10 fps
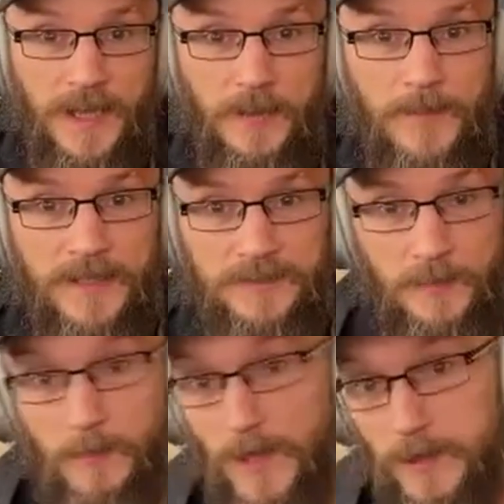um, and
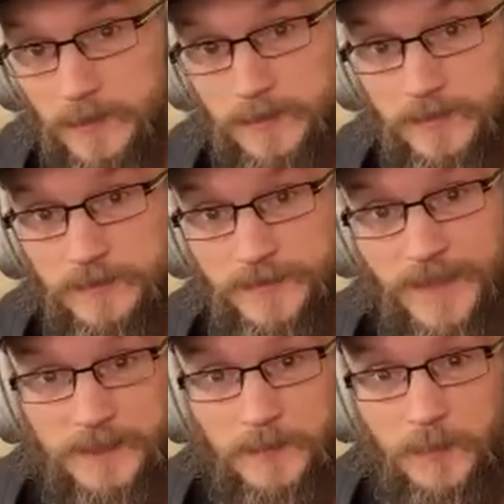some of Michael's
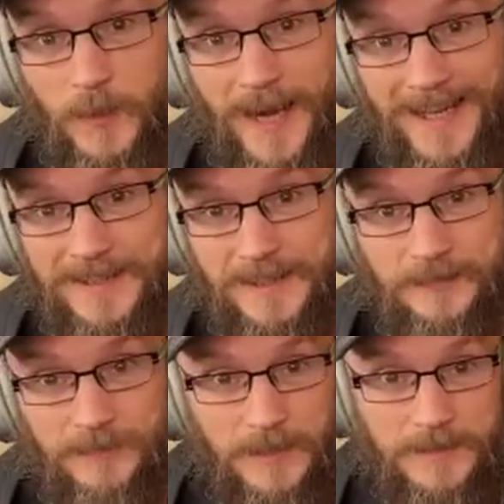victims were actually
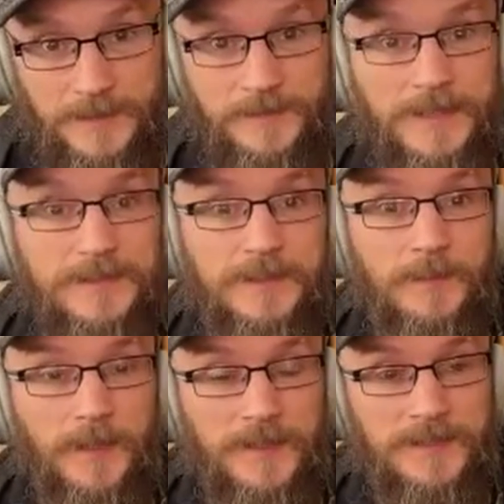drivers
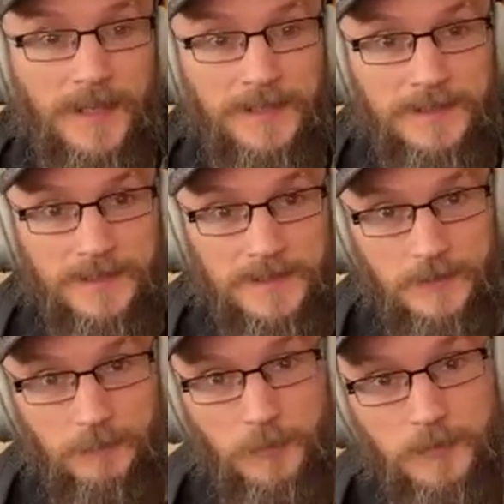affected by the changes
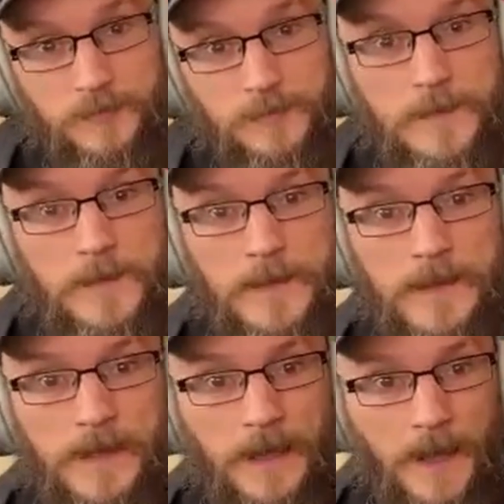to route.
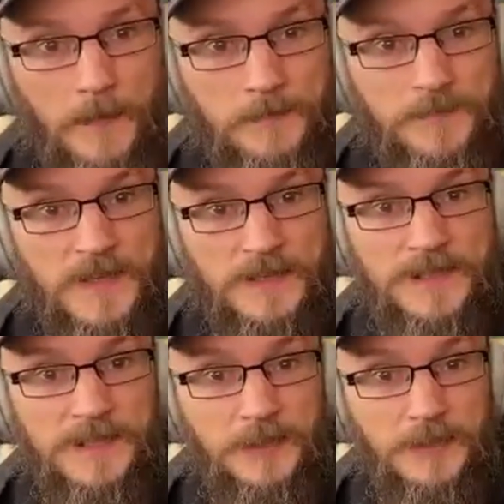Um,
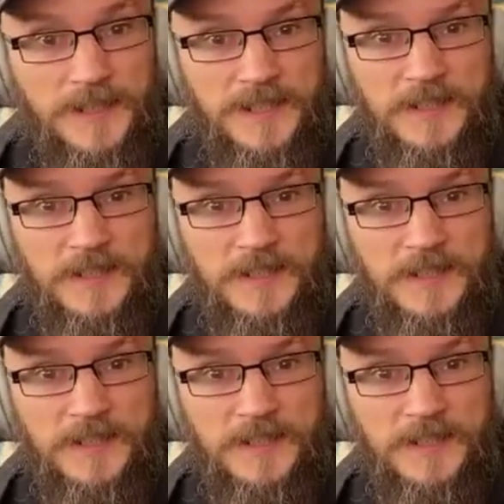this included a